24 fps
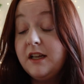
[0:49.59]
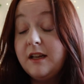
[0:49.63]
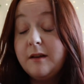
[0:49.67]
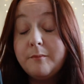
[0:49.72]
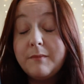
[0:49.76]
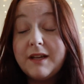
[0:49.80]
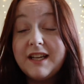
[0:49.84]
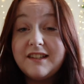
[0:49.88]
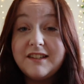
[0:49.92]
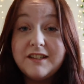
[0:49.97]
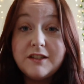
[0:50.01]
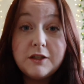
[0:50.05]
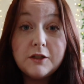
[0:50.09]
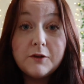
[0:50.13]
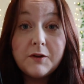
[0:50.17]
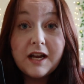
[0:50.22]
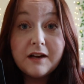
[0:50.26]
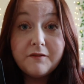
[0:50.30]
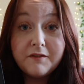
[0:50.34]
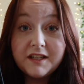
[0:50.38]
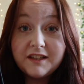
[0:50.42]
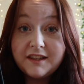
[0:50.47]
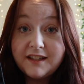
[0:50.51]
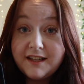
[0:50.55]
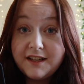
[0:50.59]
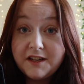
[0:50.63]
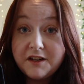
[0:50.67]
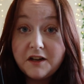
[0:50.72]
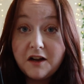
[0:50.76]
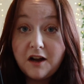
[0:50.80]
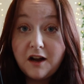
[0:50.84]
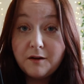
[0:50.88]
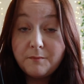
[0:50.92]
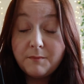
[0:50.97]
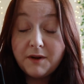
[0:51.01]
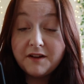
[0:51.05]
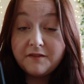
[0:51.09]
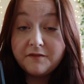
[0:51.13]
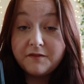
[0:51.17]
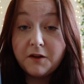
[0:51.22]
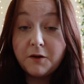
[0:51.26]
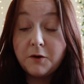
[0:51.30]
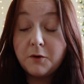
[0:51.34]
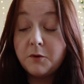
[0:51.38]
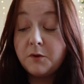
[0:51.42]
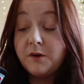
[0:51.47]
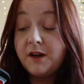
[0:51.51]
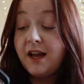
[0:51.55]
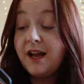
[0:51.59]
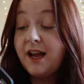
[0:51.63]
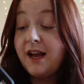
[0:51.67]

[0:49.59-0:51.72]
basically do everything on my phone.